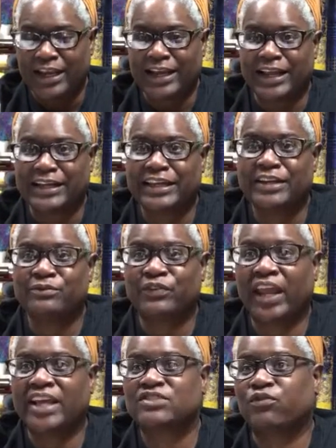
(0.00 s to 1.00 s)
And I didn't
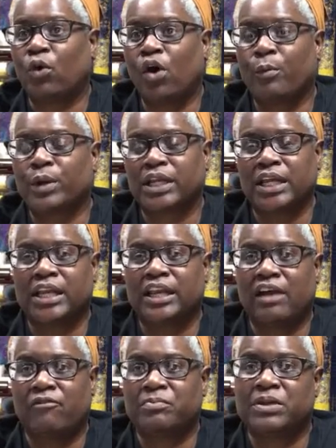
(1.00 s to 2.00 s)
fast forward
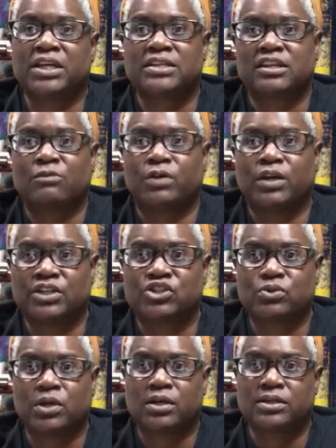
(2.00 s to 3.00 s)
any of it because I wanted
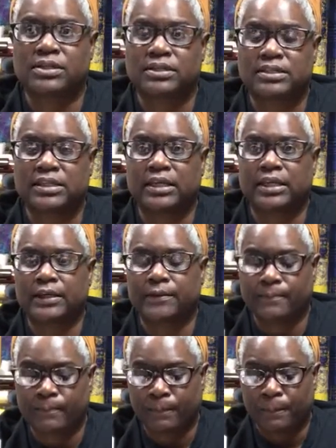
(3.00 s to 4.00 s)
you all to see
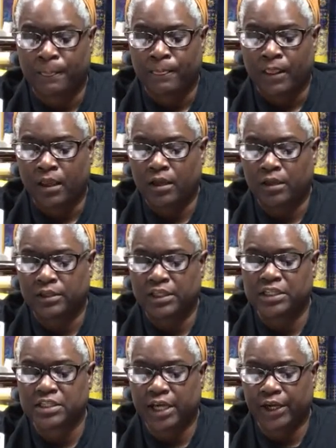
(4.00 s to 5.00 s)
uh,
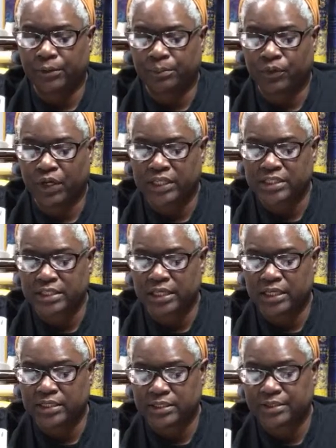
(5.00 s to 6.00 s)
the entire
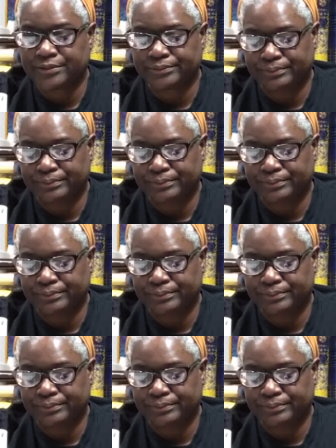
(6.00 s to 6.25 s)
process.